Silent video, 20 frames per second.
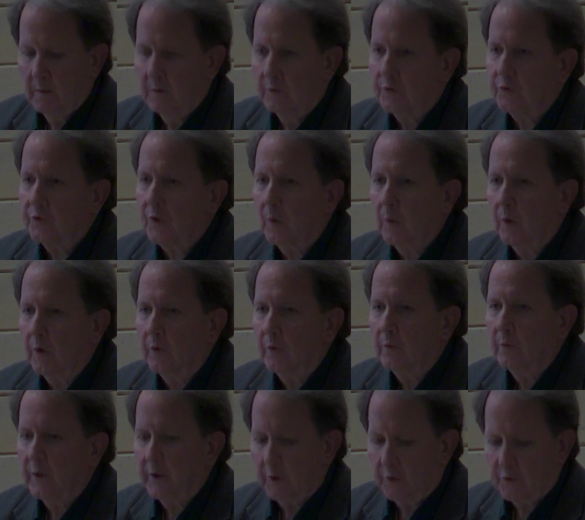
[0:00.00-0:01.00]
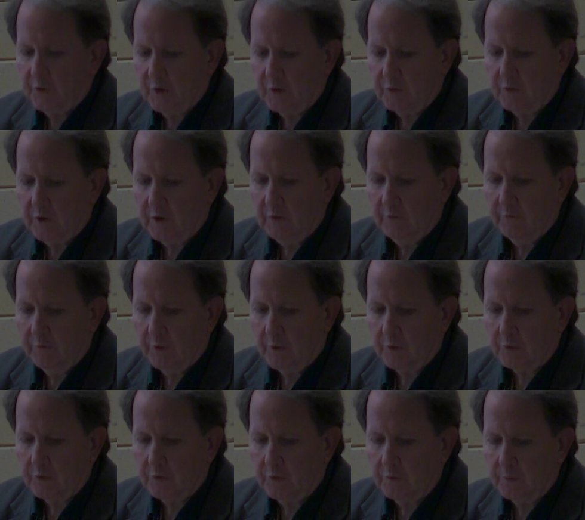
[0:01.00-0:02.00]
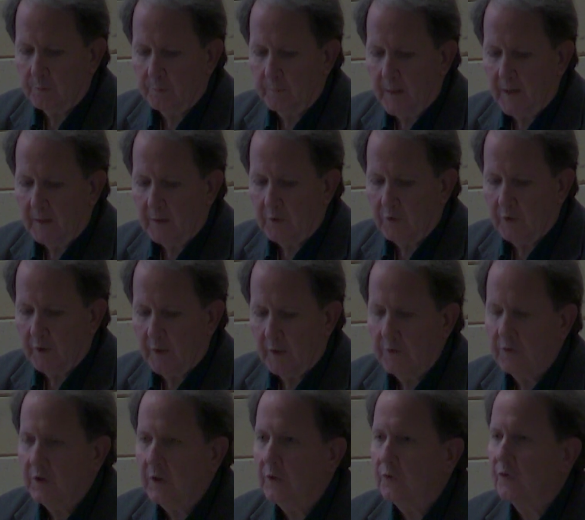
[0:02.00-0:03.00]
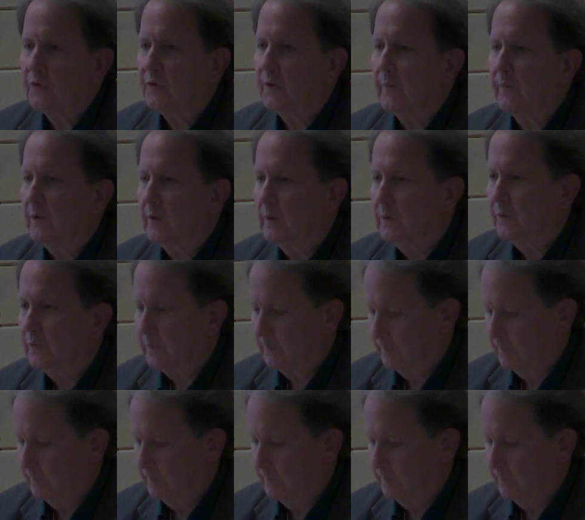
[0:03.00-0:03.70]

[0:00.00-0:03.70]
solo in a 16-foot sloop back in the 1970s.